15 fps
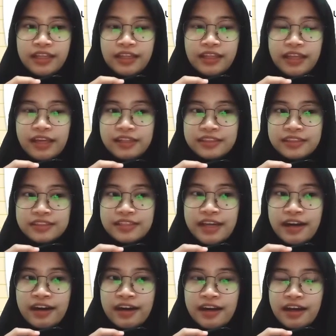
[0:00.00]
Next,
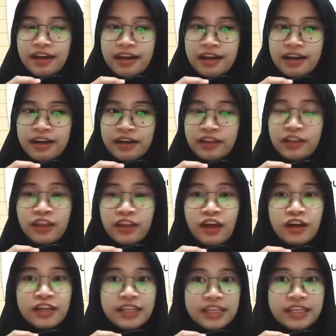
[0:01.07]
there are
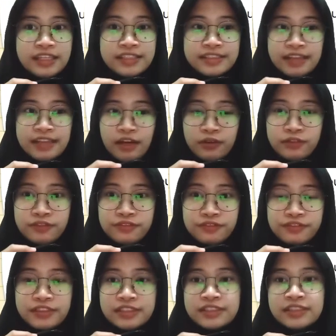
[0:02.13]
long E sound
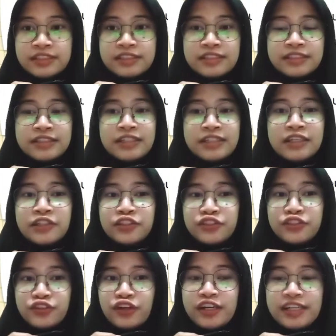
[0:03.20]
versus
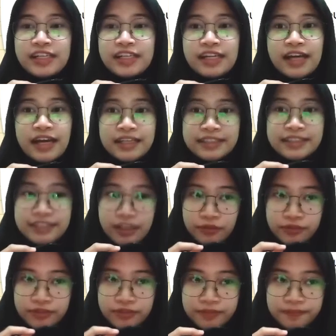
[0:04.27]
short I
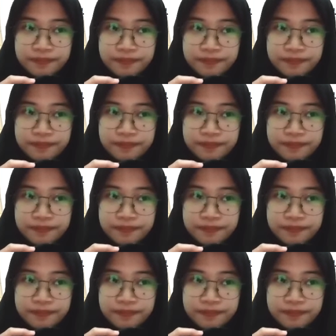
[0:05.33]
sound.